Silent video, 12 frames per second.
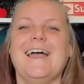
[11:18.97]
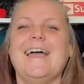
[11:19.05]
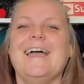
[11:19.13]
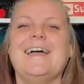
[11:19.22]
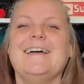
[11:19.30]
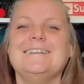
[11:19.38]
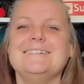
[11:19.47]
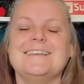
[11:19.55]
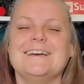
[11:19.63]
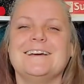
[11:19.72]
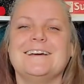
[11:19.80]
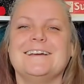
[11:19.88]
And
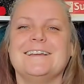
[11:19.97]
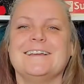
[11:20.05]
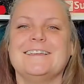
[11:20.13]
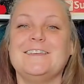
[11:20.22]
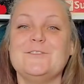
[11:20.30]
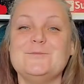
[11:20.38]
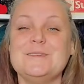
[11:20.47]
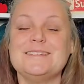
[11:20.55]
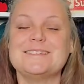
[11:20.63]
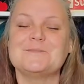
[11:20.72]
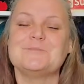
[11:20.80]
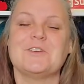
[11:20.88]
give me
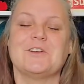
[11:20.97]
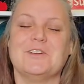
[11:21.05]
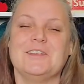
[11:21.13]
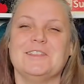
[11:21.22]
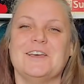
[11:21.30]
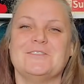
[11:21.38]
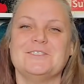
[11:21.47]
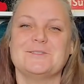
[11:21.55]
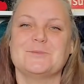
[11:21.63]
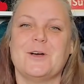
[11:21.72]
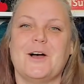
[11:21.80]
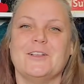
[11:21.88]
some yarny love
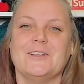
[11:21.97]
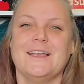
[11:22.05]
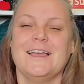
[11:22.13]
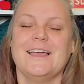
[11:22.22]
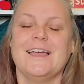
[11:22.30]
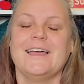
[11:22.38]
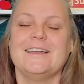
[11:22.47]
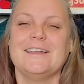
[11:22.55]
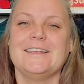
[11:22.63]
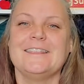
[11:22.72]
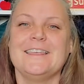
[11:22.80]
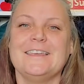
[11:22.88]
as well. And
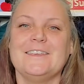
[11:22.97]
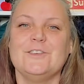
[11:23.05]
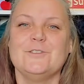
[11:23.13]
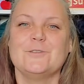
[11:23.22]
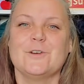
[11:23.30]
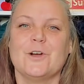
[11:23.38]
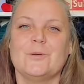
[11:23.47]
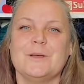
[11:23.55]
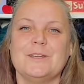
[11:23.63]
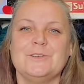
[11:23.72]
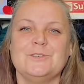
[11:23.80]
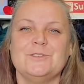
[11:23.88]
I thank you for all my
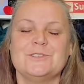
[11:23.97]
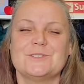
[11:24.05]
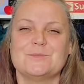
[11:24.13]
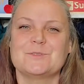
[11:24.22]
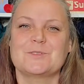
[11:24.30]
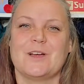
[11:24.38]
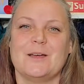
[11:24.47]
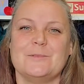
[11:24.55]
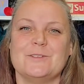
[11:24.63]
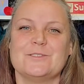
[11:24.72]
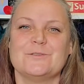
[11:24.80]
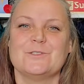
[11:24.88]
new
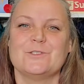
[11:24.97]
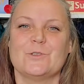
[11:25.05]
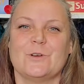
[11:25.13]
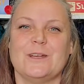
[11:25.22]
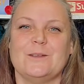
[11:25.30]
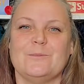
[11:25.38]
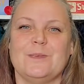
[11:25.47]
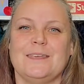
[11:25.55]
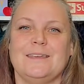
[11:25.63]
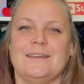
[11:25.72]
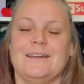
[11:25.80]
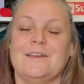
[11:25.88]
subscribers for joining
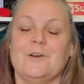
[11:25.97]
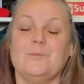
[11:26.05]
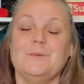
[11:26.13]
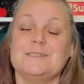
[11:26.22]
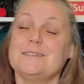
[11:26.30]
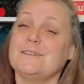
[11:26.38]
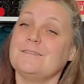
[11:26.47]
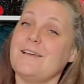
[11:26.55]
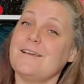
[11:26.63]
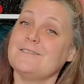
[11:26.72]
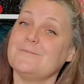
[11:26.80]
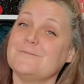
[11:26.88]
me, and I hope you stick
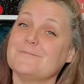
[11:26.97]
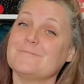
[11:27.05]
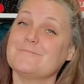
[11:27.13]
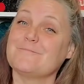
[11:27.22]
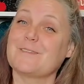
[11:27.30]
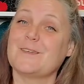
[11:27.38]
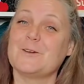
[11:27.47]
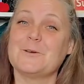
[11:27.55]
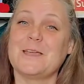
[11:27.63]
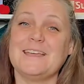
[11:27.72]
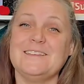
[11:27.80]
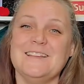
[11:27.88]
around.
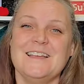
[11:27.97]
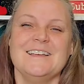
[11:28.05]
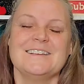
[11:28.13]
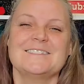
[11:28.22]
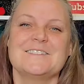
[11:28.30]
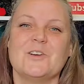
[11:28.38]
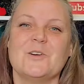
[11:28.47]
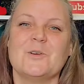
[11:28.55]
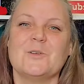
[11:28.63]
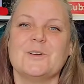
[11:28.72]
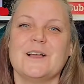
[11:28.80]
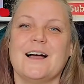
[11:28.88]
Okay,
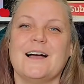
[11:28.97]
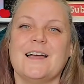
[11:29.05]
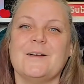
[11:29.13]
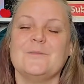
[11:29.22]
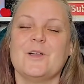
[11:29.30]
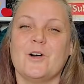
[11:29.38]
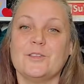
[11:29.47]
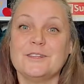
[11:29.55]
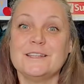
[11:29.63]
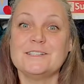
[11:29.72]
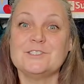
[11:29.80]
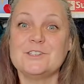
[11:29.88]
so all the
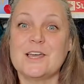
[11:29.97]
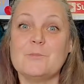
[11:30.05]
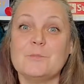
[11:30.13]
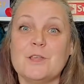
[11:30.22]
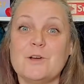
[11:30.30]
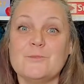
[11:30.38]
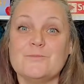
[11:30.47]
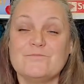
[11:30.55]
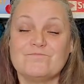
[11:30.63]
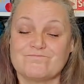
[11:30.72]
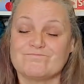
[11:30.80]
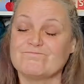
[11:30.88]
links are down below,
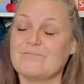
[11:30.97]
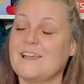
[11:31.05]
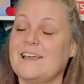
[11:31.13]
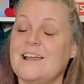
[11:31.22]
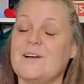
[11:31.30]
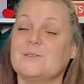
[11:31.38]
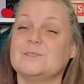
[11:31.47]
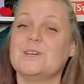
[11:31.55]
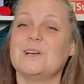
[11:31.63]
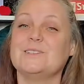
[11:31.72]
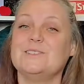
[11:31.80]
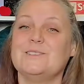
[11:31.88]
and I will
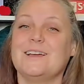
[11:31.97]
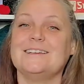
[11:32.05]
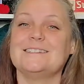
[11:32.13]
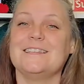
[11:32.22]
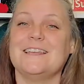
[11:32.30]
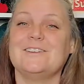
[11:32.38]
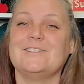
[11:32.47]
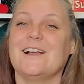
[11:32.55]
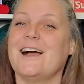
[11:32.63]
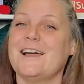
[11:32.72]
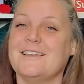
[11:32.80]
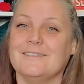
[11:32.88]
talk to you guys later.
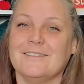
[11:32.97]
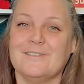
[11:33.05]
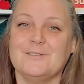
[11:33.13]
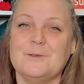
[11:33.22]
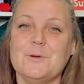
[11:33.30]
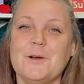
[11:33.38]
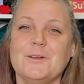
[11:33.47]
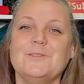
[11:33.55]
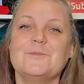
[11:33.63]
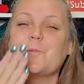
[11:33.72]
I love you all.